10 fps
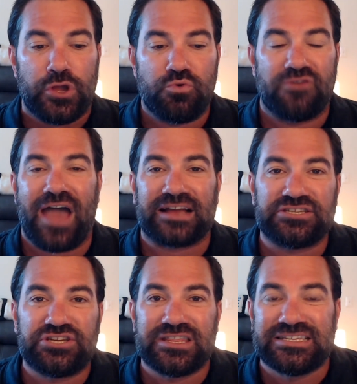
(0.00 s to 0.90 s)
We have access
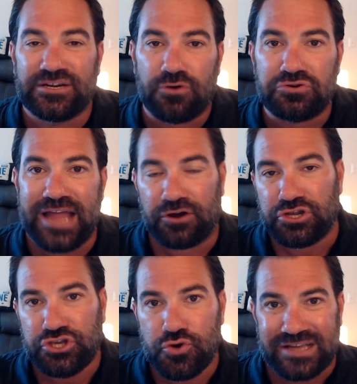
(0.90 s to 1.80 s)
to the 0 down
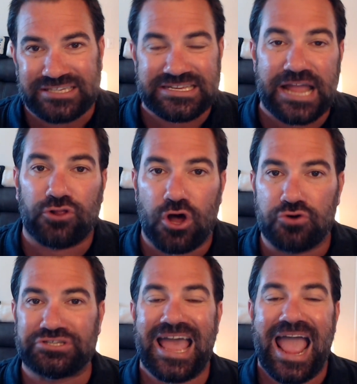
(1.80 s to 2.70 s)
USDA
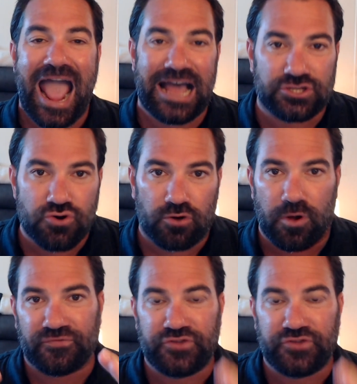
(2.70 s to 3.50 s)
loans as normal.